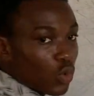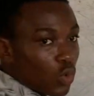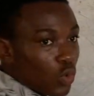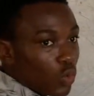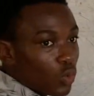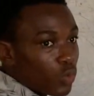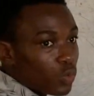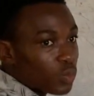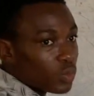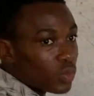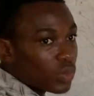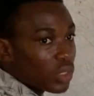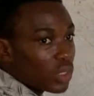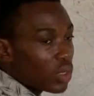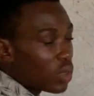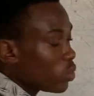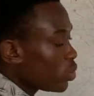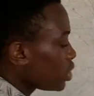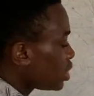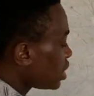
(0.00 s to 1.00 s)
rule,
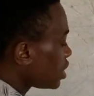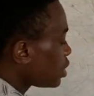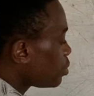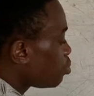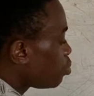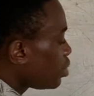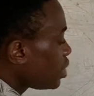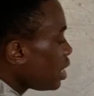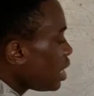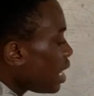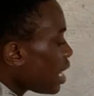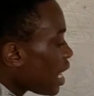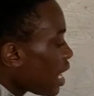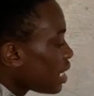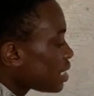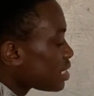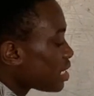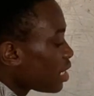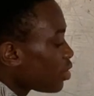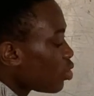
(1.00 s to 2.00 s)
which is p
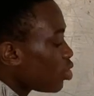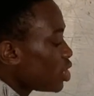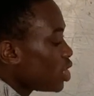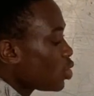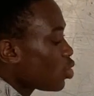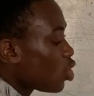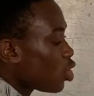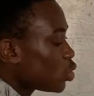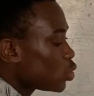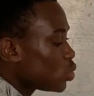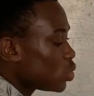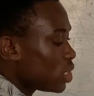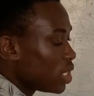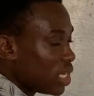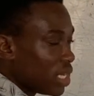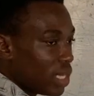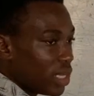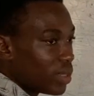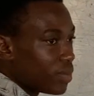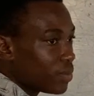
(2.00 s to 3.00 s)
less than or equal to
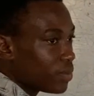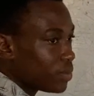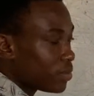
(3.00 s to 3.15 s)
a.